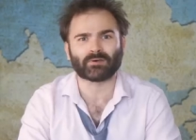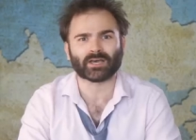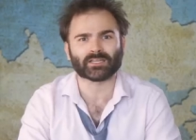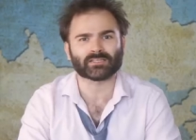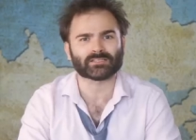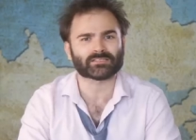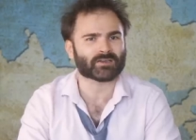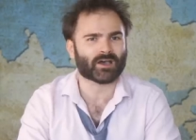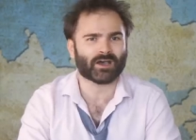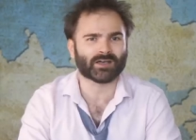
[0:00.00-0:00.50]

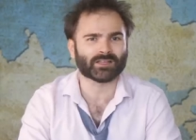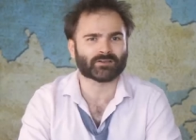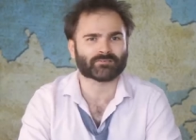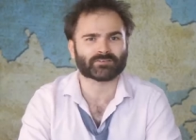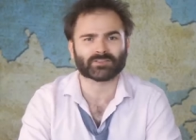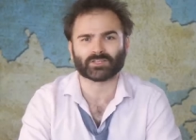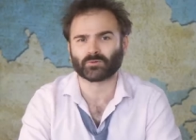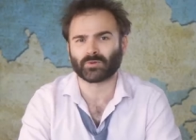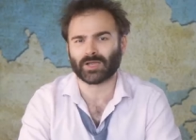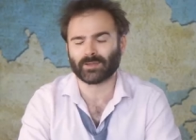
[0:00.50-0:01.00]
buttons all
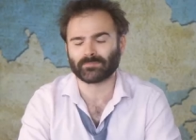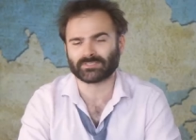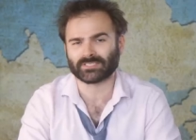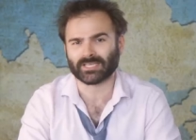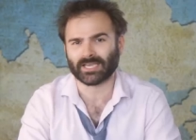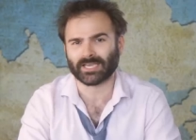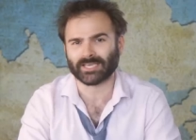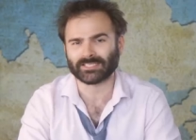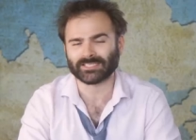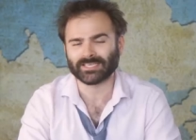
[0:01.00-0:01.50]
over their
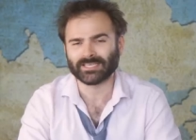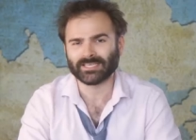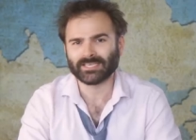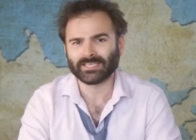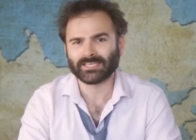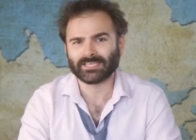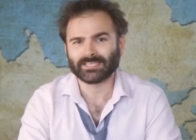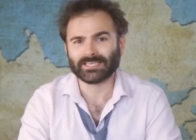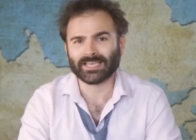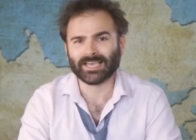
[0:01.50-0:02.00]
website.
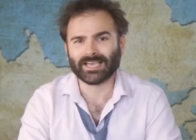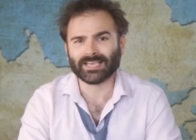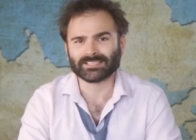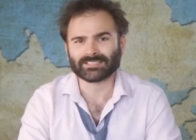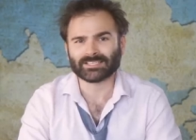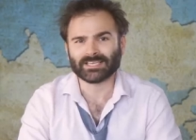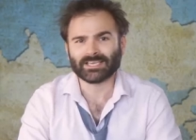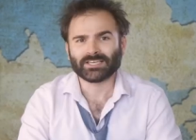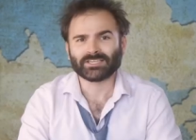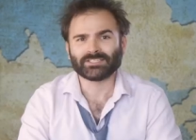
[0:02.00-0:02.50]

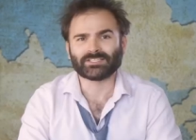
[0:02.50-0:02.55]
Yes,